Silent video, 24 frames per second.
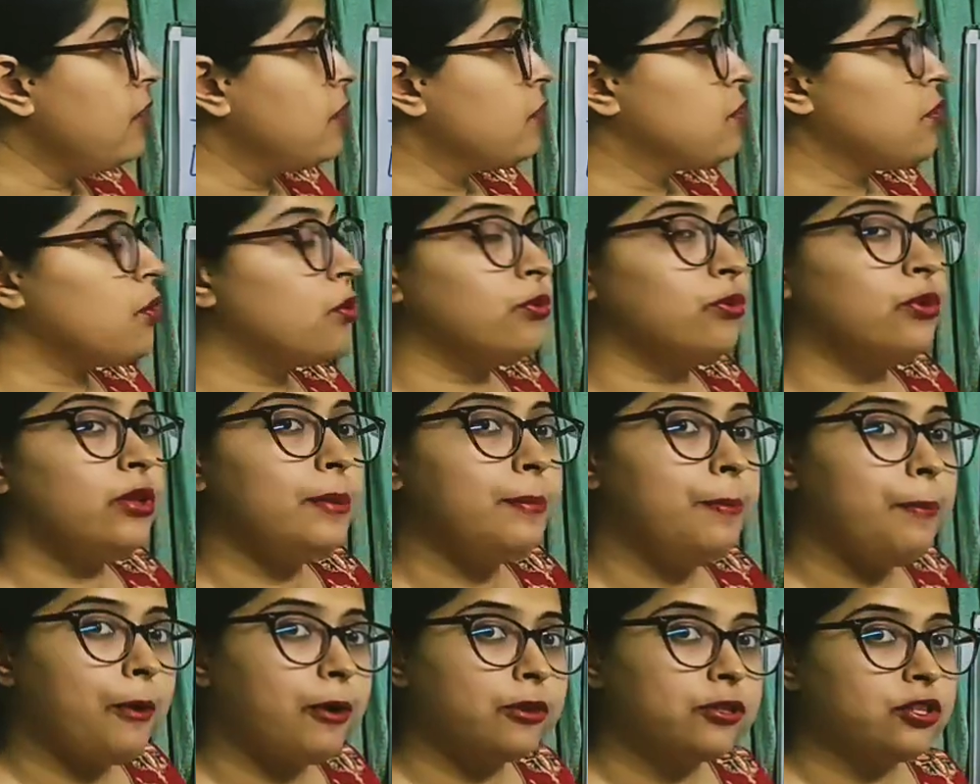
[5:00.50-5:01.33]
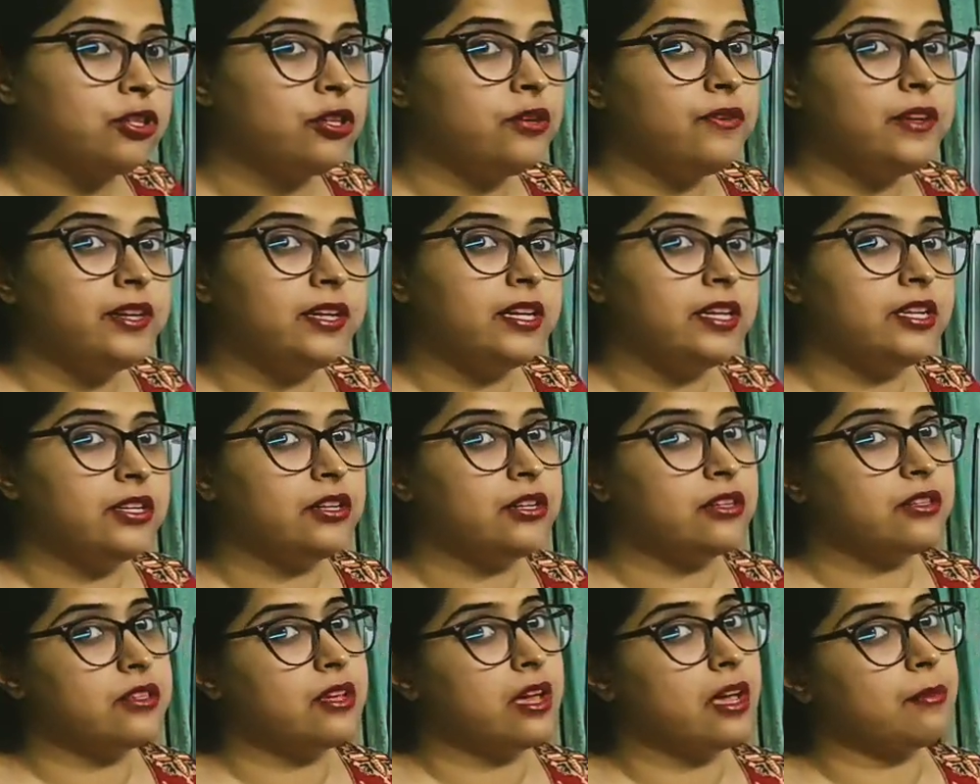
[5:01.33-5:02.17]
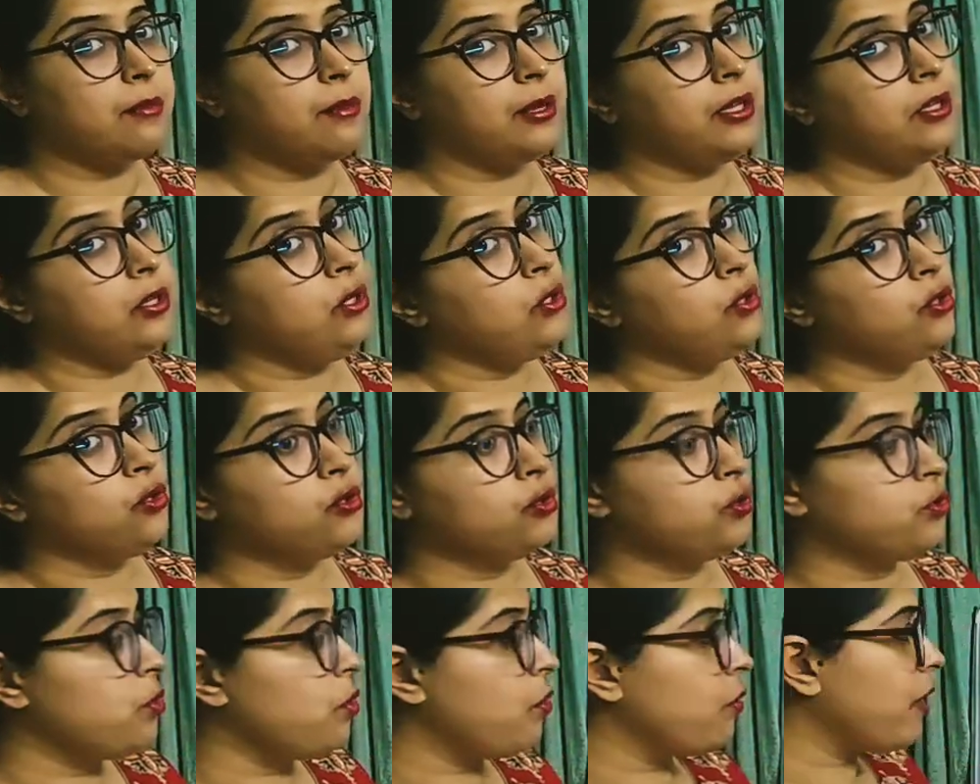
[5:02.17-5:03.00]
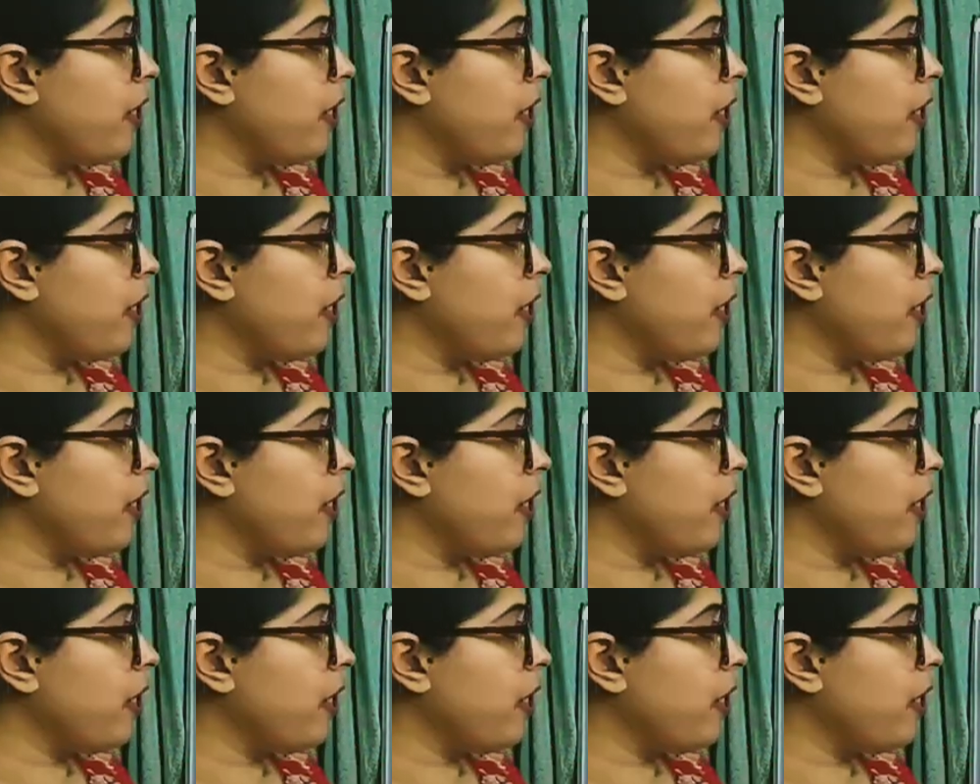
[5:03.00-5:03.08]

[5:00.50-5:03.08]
So only positive integers are being stored.